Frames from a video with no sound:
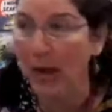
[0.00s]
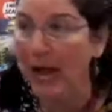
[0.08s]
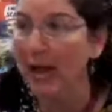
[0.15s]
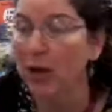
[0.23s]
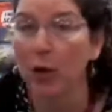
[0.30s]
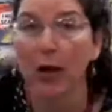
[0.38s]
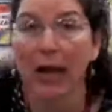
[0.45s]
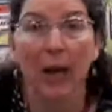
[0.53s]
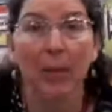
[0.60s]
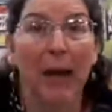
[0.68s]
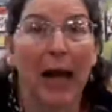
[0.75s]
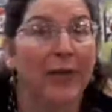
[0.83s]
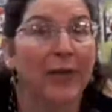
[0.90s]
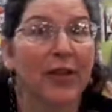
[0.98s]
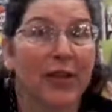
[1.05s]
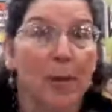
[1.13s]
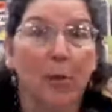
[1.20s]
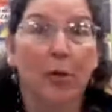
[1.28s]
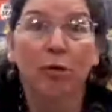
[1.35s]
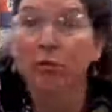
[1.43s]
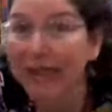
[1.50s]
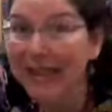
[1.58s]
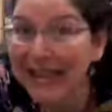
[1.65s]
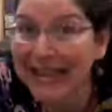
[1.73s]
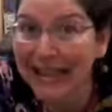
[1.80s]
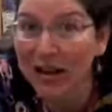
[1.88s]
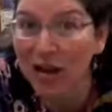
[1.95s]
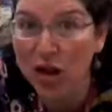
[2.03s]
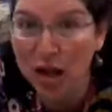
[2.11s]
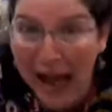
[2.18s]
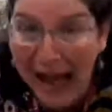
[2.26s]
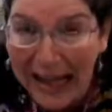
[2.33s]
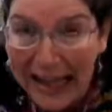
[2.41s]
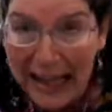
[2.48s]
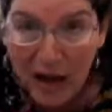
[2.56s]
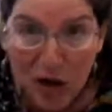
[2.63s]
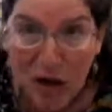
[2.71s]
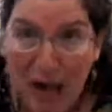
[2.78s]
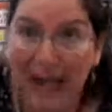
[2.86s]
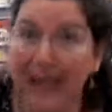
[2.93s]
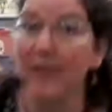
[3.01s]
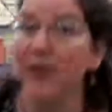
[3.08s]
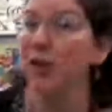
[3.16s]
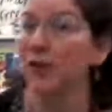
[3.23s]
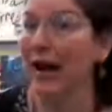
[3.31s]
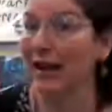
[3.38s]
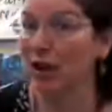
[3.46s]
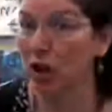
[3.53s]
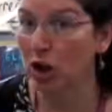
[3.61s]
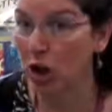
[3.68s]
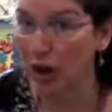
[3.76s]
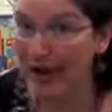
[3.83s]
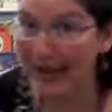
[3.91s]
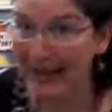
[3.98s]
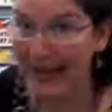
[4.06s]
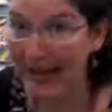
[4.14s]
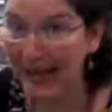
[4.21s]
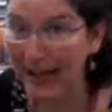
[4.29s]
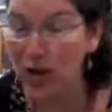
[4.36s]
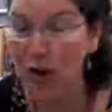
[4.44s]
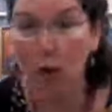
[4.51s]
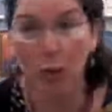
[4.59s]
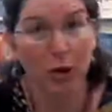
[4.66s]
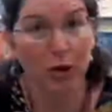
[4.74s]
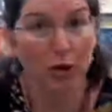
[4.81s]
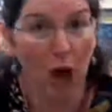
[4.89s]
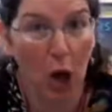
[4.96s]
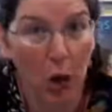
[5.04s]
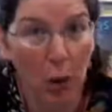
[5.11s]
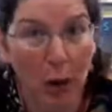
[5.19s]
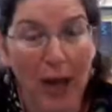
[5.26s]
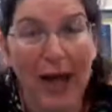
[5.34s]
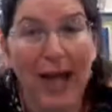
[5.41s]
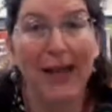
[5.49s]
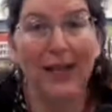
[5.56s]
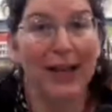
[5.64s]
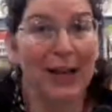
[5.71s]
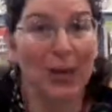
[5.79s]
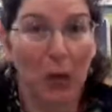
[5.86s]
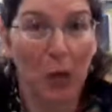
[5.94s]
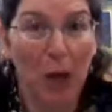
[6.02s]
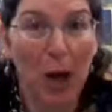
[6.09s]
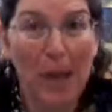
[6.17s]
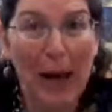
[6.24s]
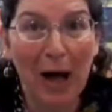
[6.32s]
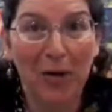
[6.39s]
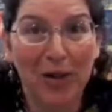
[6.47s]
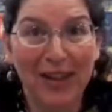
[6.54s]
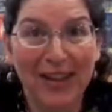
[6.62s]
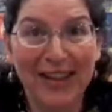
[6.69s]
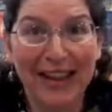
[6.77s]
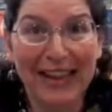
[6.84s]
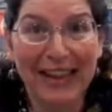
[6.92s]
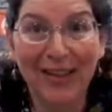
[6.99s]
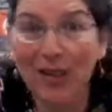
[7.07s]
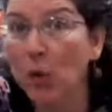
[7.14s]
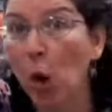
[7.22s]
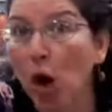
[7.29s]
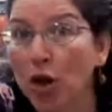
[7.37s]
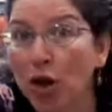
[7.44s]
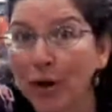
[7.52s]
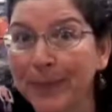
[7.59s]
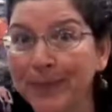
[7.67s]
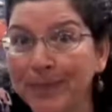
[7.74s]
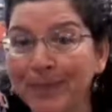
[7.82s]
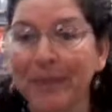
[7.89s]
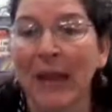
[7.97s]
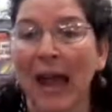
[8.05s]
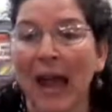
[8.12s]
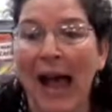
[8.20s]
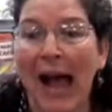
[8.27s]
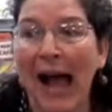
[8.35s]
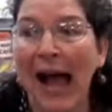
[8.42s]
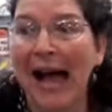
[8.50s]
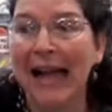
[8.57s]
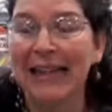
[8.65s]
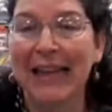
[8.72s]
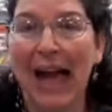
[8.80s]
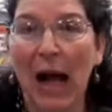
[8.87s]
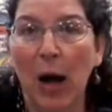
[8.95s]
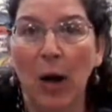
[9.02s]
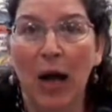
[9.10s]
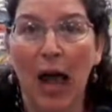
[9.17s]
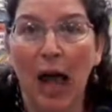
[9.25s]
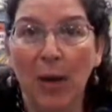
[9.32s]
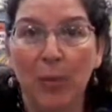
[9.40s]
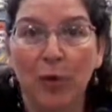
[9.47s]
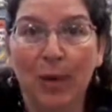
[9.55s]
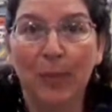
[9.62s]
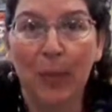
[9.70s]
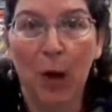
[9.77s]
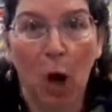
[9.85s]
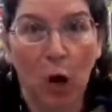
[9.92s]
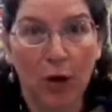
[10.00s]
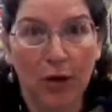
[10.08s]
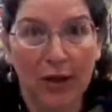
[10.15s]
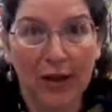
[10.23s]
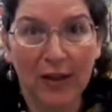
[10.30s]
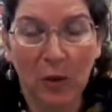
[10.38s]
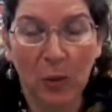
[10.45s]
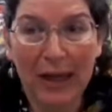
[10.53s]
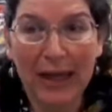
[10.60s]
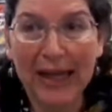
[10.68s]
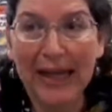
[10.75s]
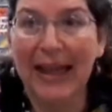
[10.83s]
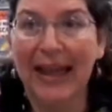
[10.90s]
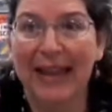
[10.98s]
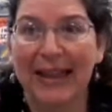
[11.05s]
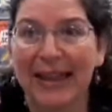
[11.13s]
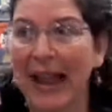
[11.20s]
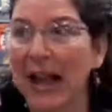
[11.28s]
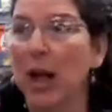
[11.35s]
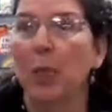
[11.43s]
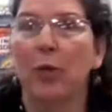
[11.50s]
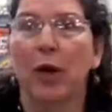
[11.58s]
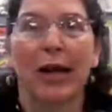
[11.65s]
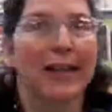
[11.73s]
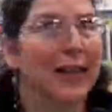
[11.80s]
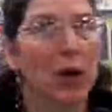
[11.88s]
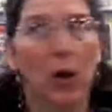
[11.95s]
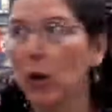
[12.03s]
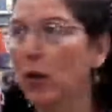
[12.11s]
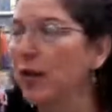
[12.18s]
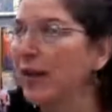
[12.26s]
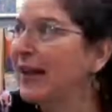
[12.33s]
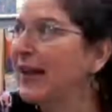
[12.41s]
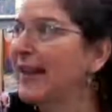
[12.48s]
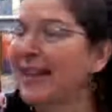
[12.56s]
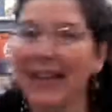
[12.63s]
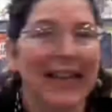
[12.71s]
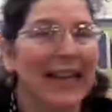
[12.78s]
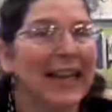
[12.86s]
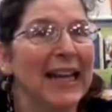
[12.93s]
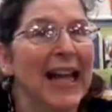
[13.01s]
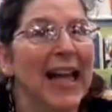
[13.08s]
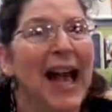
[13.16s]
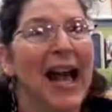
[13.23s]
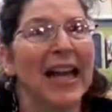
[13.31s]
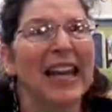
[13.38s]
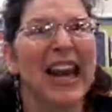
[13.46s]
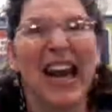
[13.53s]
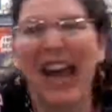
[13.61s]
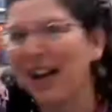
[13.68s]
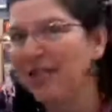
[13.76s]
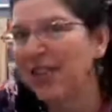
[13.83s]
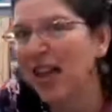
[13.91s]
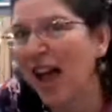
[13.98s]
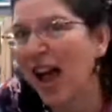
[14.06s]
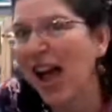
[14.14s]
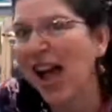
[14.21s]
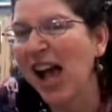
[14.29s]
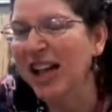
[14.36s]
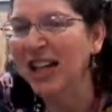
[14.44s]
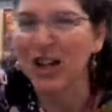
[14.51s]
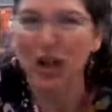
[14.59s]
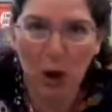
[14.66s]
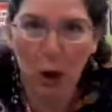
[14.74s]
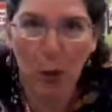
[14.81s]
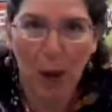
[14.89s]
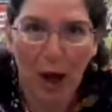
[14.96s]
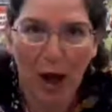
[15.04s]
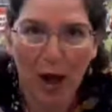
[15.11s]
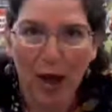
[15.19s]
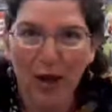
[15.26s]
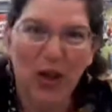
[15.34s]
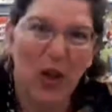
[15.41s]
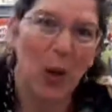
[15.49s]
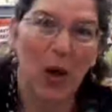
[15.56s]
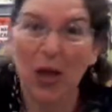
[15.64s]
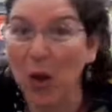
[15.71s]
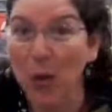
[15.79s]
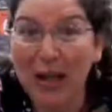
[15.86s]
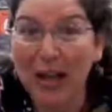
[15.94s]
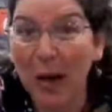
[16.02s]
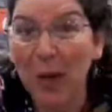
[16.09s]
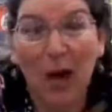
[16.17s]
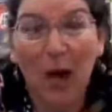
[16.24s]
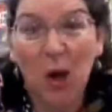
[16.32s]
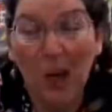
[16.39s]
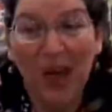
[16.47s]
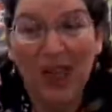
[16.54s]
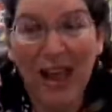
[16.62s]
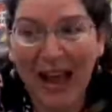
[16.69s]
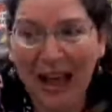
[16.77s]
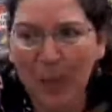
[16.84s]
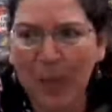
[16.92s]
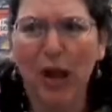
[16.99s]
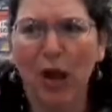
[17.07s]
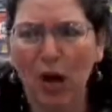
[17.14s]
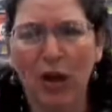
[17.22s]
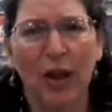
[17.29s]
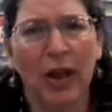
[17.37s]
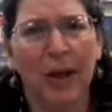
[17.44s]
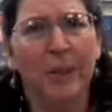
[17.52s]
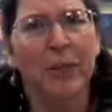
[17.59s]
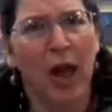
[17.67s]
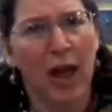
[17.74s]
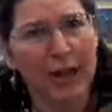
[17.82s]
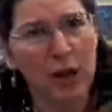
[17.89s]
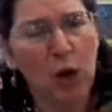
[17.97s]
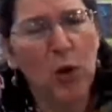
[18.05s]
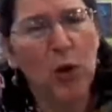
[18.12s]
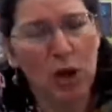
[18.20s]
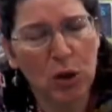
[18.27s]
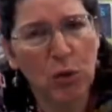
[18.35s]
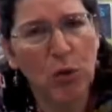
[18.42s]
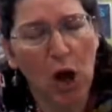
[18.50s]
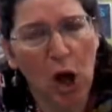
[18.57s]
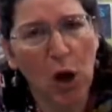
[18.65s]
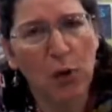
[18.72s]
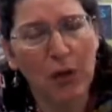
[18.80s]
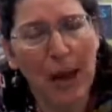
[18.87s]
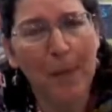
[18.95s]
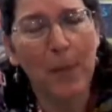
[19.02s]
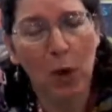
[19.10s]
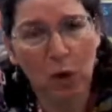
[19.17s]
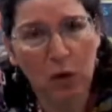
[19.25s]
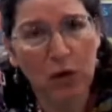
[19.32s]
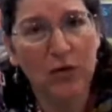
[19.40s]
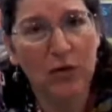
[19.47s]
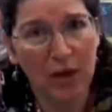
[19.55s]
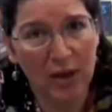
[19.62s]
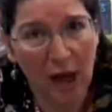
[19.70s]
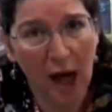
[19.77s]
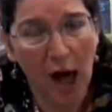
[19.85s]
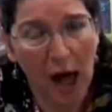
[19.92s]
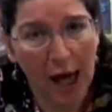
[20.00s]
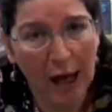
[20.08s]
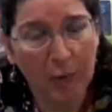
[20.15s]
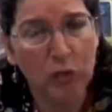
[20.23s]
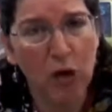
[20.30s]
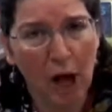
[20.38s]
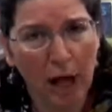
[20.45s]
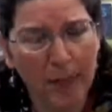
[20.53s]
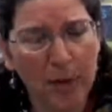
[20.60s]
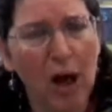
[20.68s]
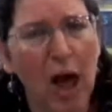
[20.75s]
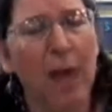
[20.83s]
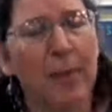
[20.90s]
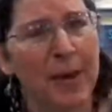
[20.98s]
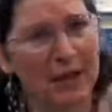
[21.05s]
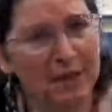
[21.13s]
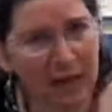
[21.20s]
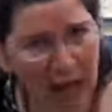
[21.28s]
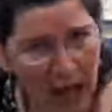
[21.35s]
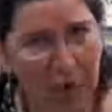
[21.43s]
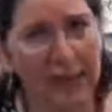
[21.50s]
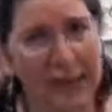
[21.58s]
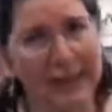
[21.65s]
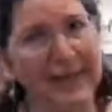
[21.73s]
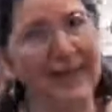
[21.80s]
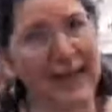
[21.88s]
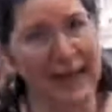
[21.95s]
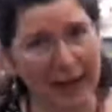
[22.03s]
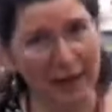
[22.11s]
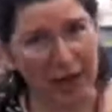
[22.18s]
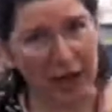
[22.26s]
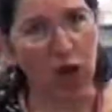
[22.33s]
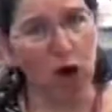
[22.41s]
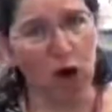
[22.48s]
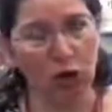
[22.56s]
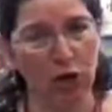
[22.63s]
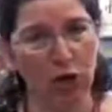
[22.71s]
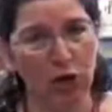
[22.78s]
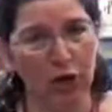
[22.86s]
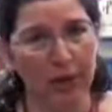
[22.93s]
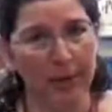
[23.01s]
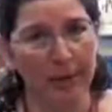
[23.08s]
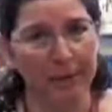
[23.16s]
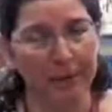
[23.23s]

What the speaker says: we're talking about the summer reading challenge. And if you've had a look at it, you will know that it's all about the silly squad. And our library blog this week is celebrating all things silly and laughter and humour. So I thought we'd go along with that because I know you know that most of the time Rhymetime is very serious